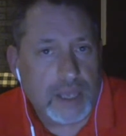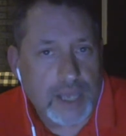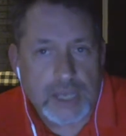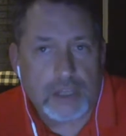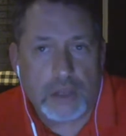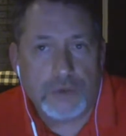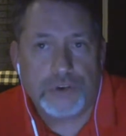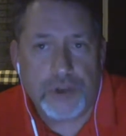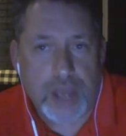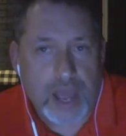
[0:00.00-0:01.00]
any
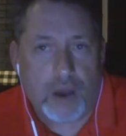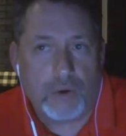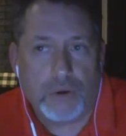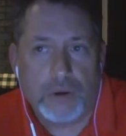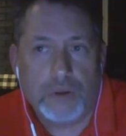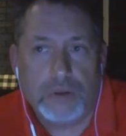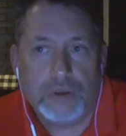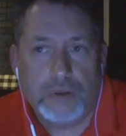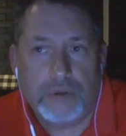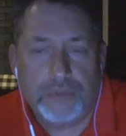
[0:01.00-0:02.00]
closer now
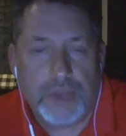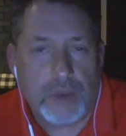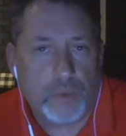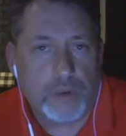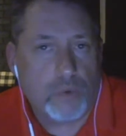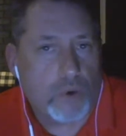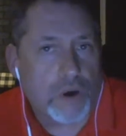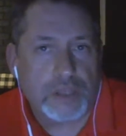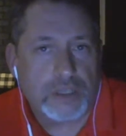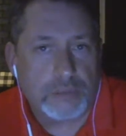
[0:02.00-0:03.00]
than we
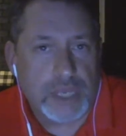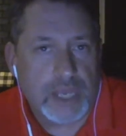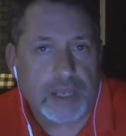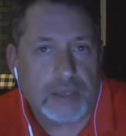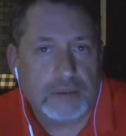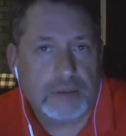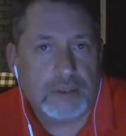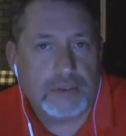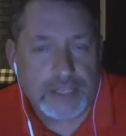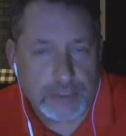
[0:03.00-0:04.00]
were at the beginning.
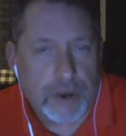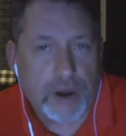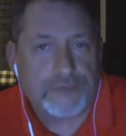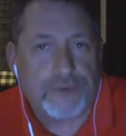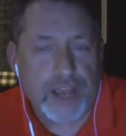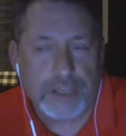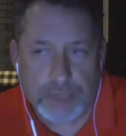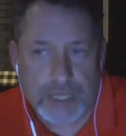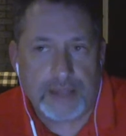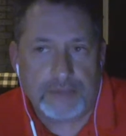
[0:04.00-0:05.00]
That's a paraphrase,
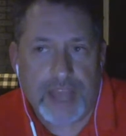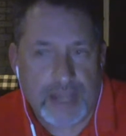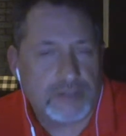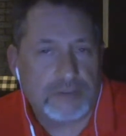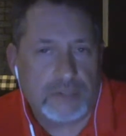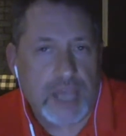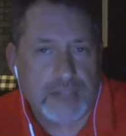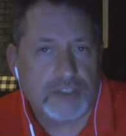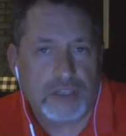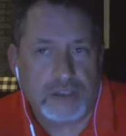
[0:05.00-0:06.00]
but that's
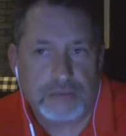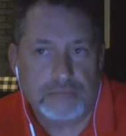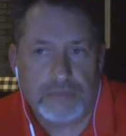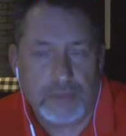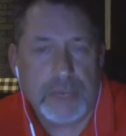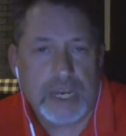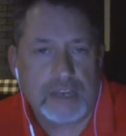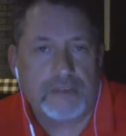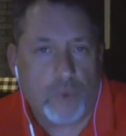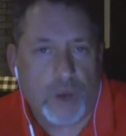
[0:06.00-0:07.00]
the meaning
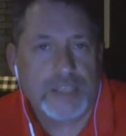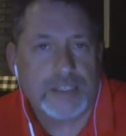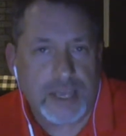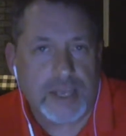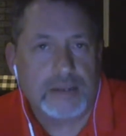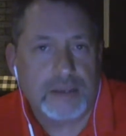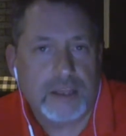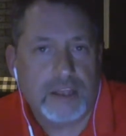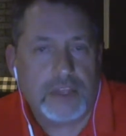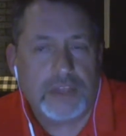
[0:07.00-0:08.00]
of what he said,
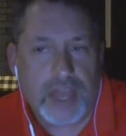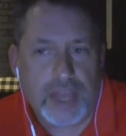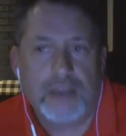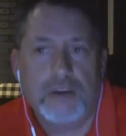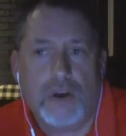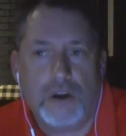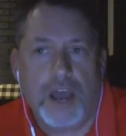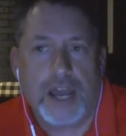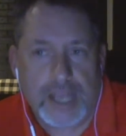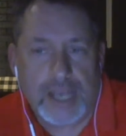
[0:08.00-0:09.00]
that they are
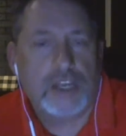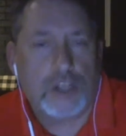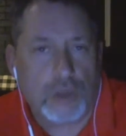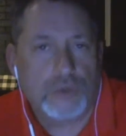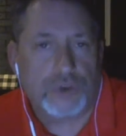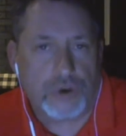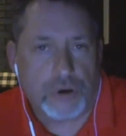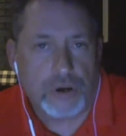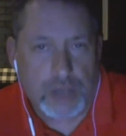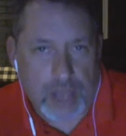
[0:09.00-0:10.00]
not any closer
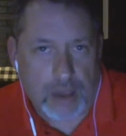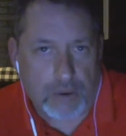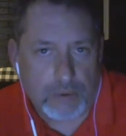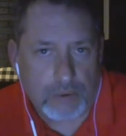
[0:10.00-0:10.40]
now.